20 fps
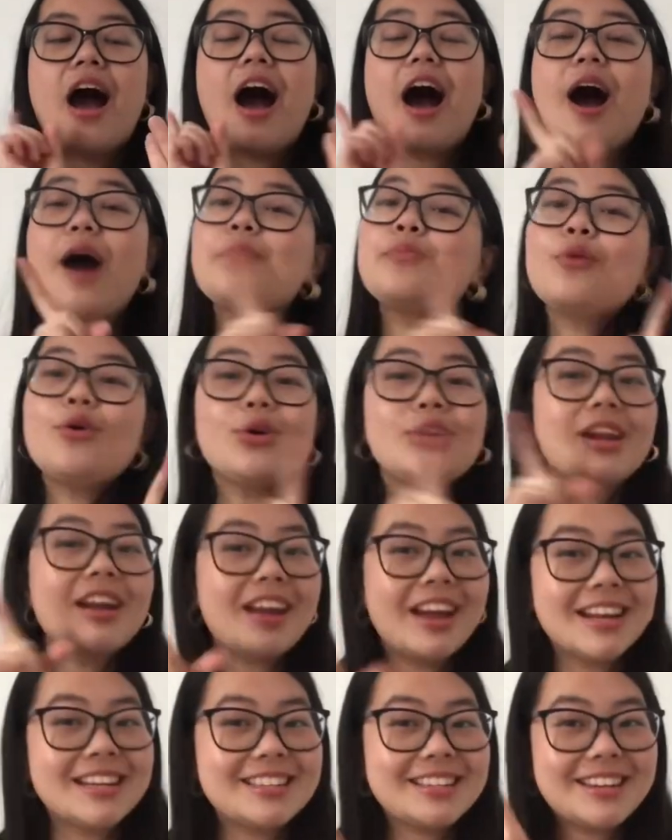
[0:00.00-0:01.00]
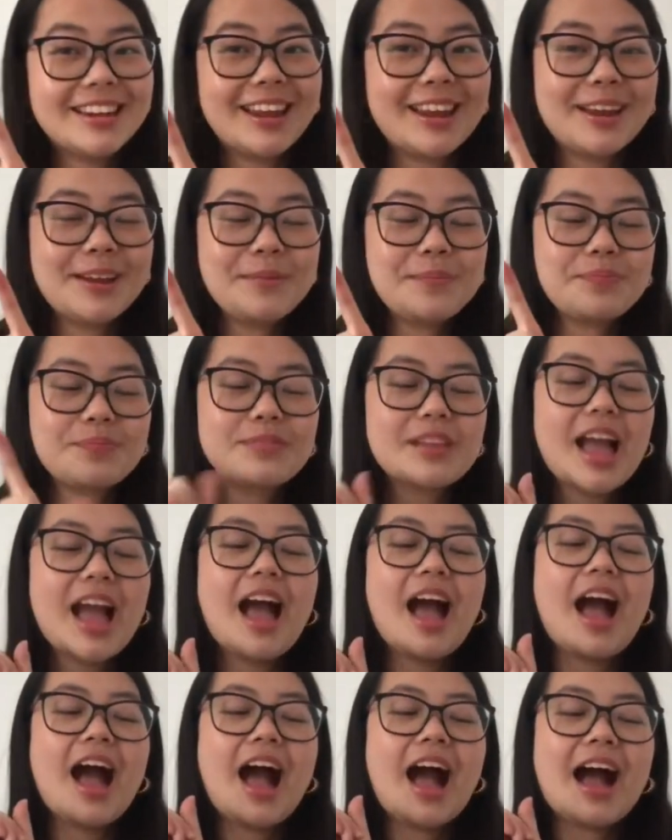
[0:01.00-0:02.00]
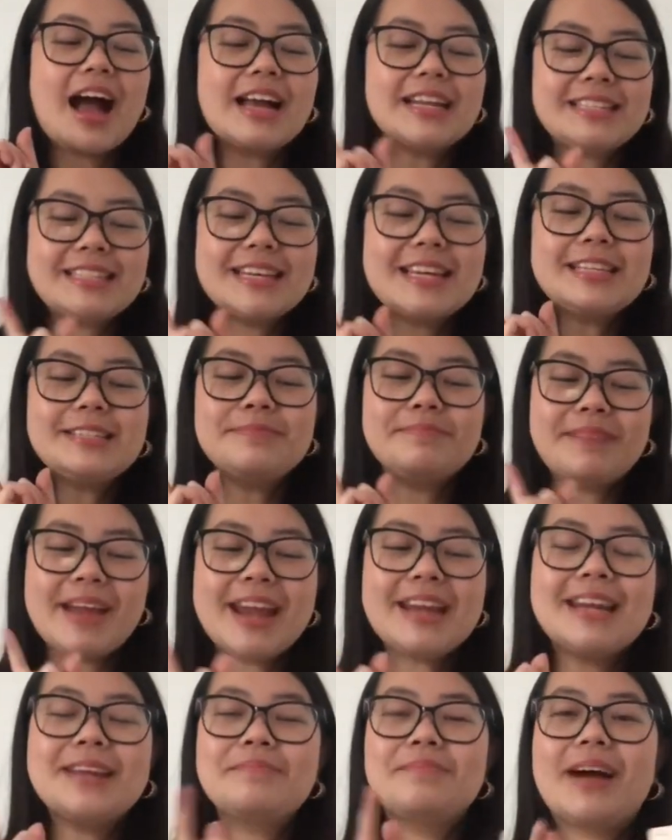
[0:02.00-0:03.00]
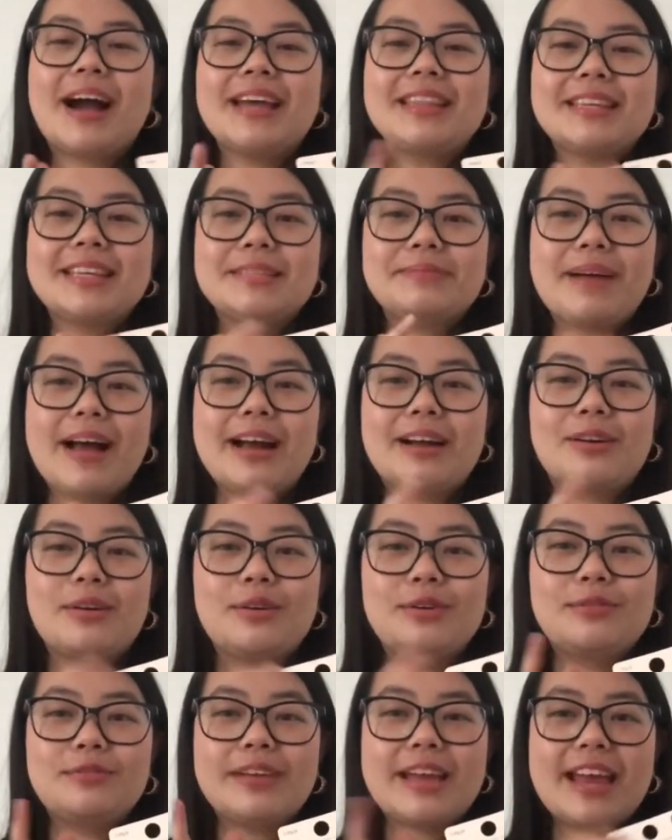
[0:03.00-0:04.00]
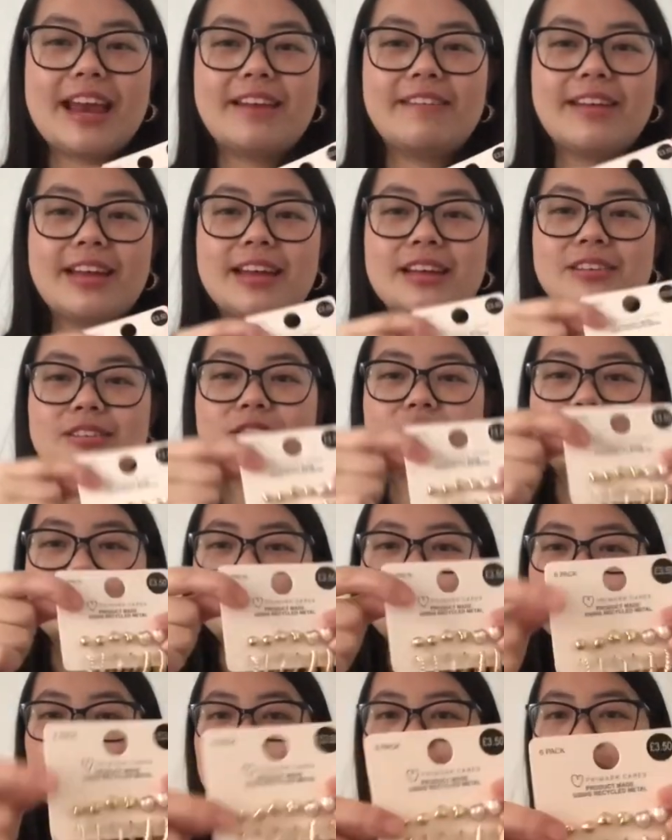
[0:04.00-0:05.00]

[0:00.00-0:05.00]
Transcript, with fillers: I'm not gonna lie to you, I did mainly buy these pack of earrings just for